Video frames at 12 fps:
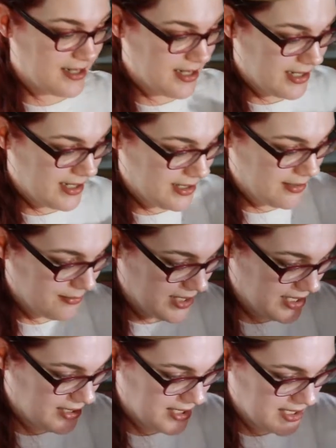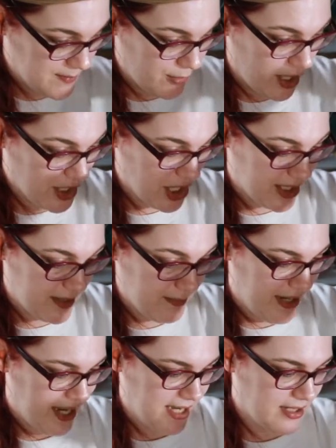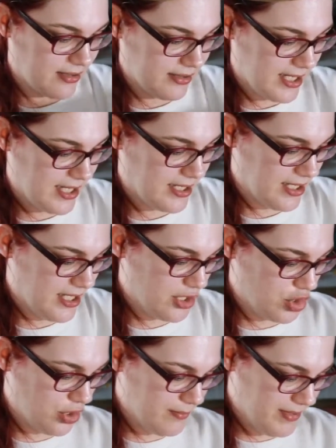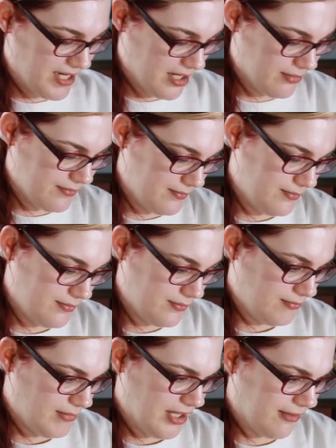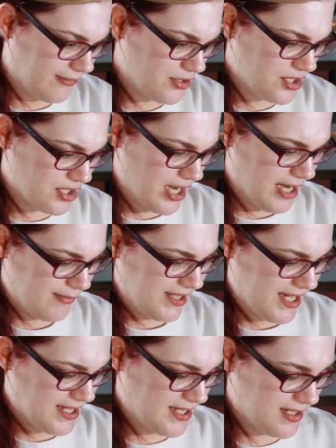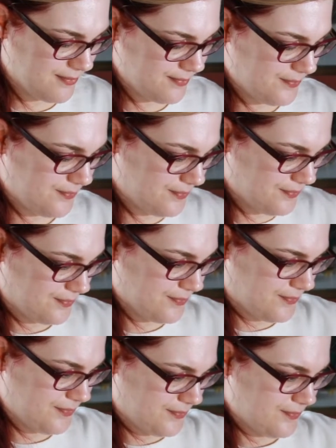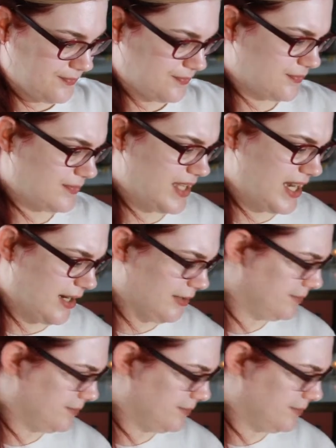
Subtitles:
in its project bag like it should be in the first dang place. There.